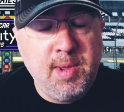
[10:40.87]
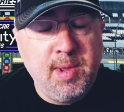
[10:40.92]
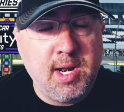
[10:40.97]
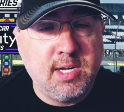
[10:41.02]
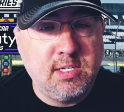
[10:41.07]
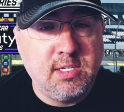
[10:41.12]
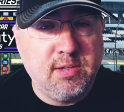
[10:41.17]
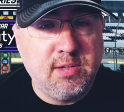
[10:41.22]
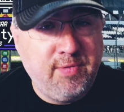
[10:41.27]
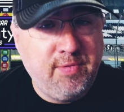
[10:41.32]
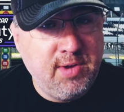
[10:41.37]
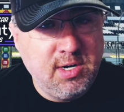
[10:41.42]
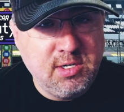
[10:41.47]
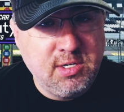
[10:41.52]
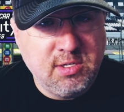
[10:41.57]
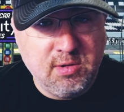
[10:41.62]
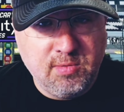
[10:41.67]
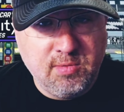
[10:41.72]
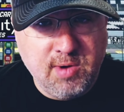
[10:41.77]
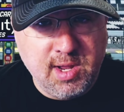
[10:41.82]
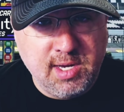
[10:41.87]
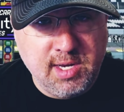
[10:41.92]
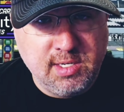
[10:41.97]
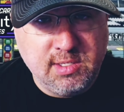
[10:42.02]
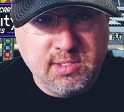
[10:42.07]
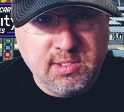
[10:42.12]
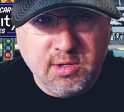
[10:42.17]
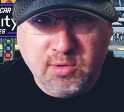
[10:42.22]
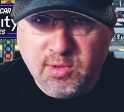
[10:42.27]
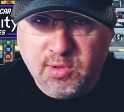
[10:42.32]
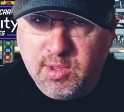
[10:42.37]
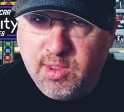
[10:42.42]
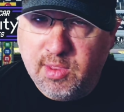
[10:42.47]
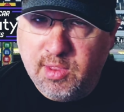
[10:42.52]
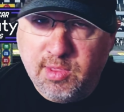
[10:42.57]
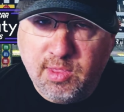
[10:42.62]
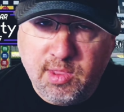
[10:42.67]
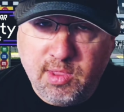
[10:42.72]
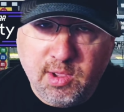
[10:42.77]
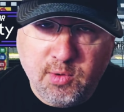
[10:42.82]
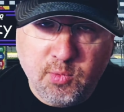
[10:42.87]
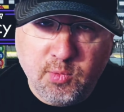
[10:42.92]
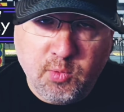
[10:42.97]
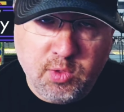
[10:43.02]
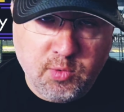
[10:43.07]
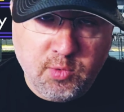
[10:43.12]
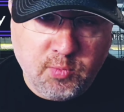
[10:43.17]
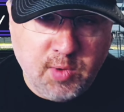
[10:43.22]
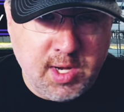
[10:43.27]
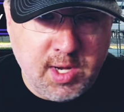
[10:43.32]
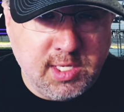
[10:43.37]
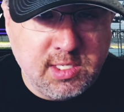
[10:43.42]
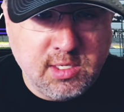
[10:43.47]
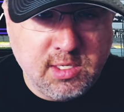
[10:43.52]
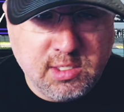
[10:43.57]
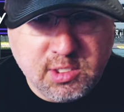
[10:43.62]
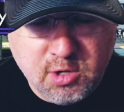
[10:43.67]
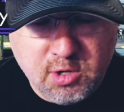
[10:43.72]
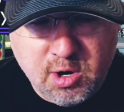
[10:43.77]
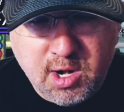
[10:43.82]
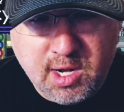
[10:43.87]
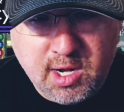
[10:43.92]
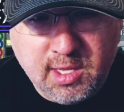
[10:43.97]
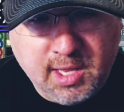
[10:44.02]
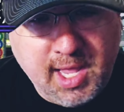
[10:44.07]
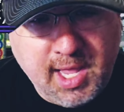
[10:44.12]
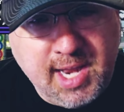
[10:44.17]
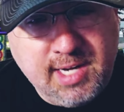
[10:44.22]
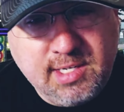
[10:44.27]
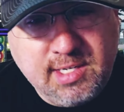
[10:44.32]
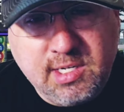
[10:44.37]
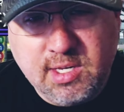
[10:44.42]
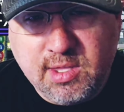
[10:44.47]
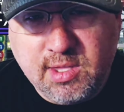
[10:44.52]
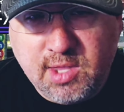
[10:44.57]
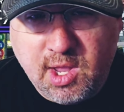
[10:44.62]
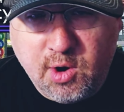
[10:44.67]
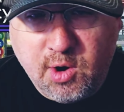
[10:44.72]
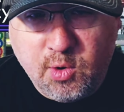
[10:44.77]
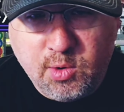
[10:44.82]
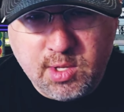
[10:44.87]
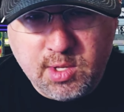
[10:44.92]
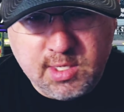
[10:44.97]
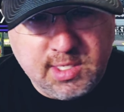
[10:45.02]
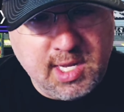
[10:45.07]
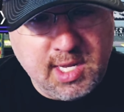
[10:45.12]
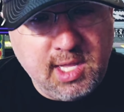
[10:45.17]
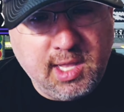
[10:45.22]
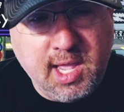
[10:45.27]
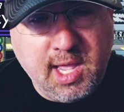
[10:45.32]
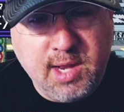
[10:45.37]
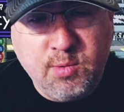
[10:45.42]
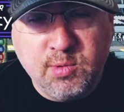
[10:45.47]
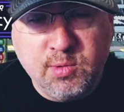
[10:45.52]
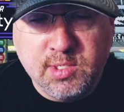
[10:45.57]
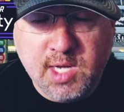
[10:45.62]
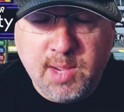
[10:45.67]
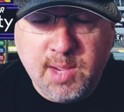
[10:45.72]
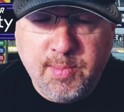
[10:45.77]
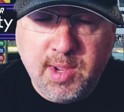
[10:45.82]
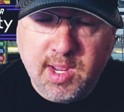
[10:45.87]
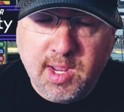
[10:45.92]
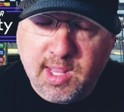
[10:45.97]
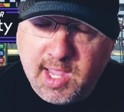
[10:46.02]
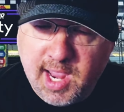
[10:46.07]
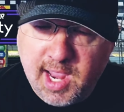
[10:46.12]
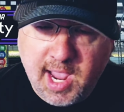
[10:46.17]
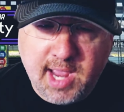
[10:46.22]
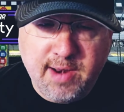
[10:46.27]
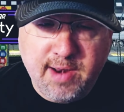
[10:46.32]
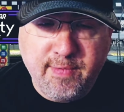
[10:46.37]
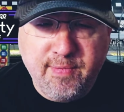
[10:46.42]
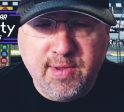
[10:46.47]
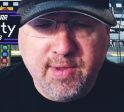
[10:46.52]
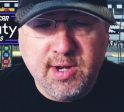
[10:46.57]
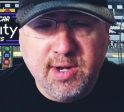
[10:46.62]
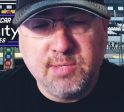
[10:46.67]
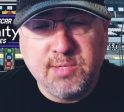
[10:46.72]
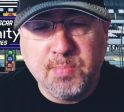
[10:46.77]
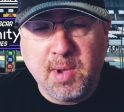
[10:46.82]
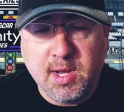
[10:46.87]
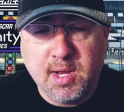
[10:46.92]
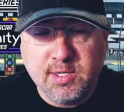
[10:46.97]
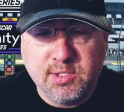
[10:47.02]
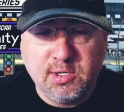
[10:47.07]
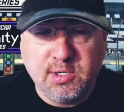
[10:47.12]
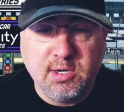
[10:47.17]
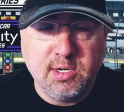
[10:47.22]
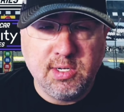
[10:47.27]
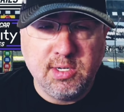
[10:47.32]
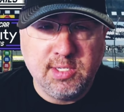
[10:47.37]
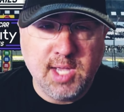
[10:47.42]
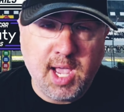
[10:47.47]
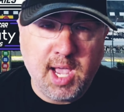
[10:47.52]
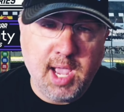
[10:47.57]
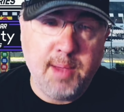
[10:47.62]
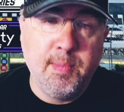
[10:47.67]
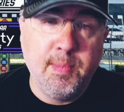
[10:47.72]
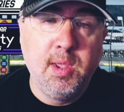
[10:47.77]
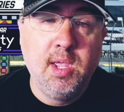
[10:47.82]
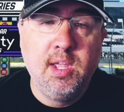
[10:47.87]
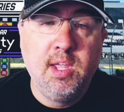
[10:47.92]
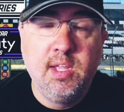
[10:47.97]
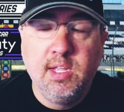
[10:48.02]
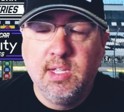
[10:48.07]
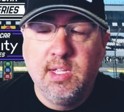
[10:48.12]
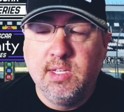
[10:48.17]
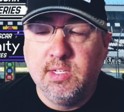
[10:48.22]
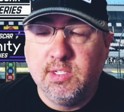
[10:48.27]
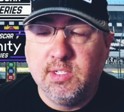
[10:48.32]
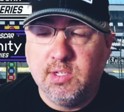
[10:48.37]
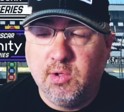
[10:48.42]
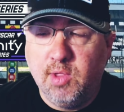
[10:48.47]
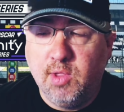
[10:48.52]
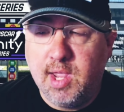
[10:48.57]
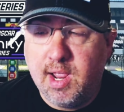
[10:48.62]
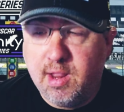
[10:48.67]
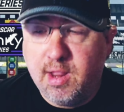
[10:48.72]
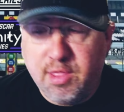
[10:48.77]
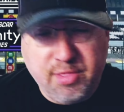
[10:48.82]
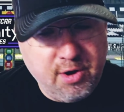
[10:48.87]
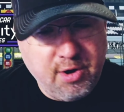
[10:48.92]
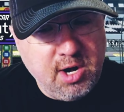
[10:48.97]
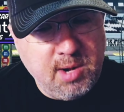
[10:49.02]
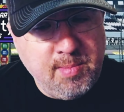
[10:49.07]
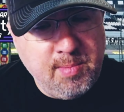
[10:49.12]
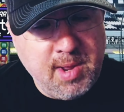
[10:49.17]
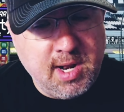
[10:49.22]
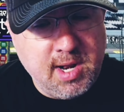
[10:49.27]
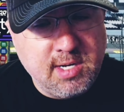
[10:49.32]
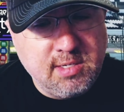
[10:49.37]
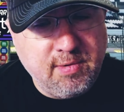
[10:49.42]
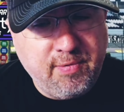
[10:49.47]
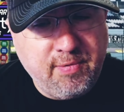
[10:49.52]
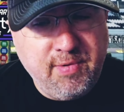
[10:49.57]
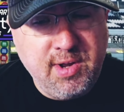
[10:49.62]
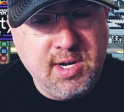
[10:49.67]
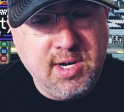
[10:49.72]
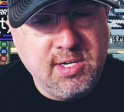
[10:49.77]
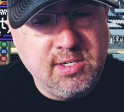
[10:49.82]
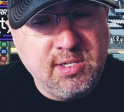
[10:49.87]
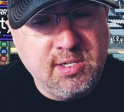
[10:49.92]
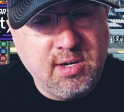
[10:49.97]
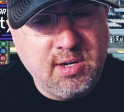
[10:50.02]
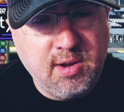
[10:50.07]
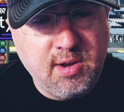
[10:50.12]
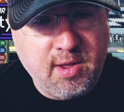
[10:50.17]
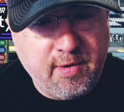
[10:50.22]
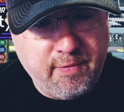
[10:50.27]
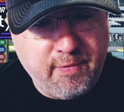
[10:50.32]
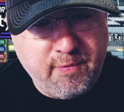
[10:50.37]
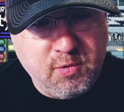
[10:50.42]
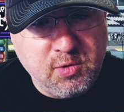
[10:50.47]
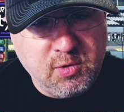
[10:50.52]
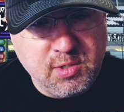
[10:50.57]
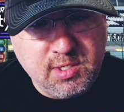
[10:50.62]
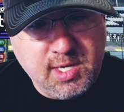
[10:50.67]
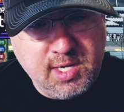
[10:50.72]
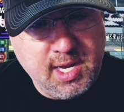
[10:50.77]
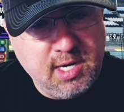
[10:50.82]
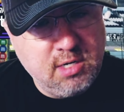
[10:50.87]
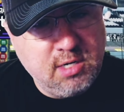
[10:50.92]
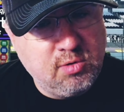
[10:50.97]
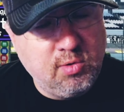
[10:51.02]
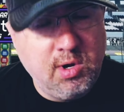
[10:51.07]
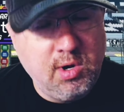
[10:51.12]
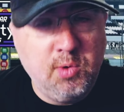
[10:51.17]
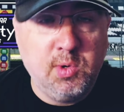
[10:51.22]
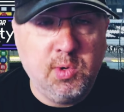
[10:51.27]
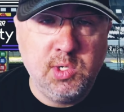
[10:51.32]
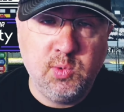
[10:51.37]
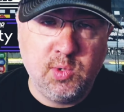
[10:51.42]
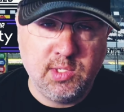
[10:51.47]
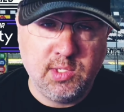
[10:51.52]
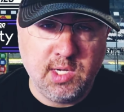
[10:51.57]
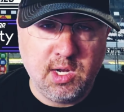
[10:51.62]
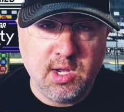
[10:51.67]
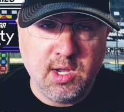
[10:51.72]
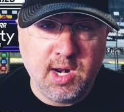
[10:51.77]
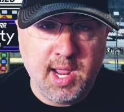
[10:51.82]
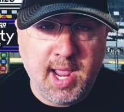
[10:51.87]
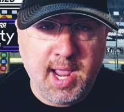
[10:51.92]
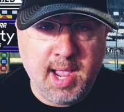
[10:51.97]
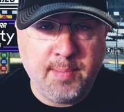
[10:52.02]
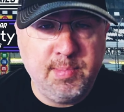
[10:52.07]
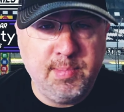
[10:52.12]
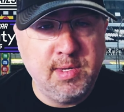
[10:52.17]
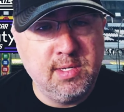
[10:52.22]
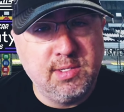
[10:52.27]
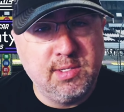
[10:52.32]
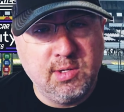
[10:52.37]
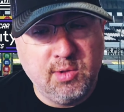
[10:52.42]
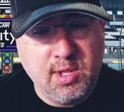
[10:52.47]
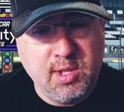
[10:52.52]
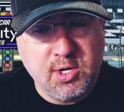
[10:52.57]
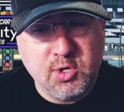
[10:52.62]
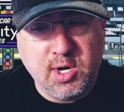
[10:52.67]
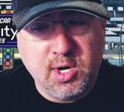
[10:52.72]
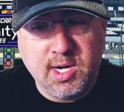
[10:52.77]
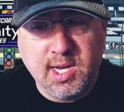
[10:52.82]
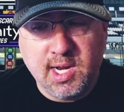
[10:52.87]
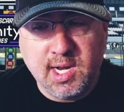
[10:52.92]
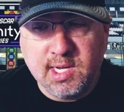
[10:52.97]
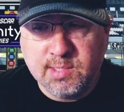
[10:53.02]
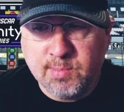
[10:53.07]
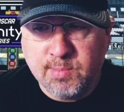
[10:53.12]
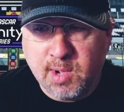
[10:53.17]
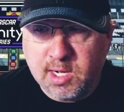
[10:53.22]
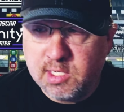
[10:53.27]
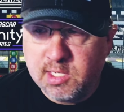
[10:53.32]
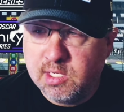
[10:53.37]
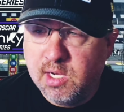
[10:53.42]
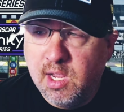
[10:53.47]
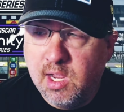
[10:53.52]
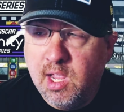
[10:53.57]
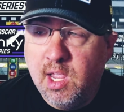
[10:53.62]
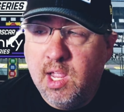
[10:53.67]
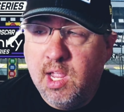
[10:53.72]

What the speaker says: minutes to finish the race. So with the race starting late, the daylight was coming and they had to finish by a certain time. So they had 30 minutes to finish a full stage three, which wasn't going to happen. So they tried to get as much.